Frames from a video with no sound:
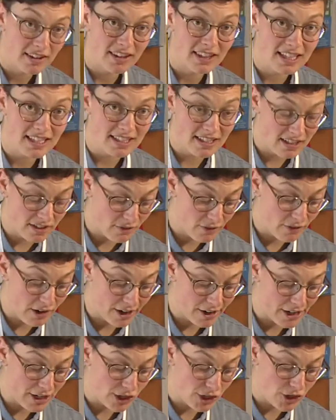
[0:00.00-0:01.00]
this is a
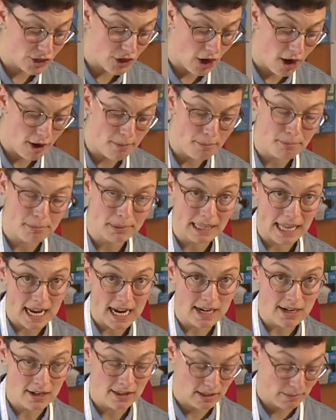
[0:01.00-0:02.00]
very sharp
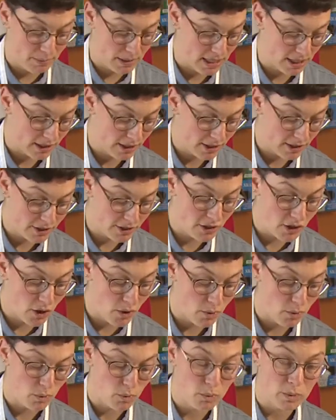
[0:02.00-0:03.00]
blade on the peeler,
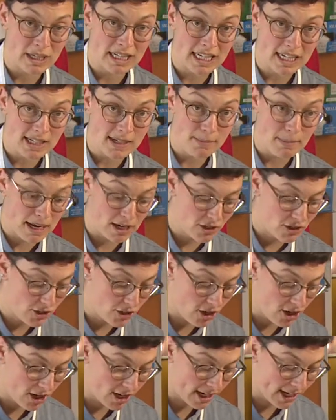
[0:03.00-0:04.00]
so we need to make sure our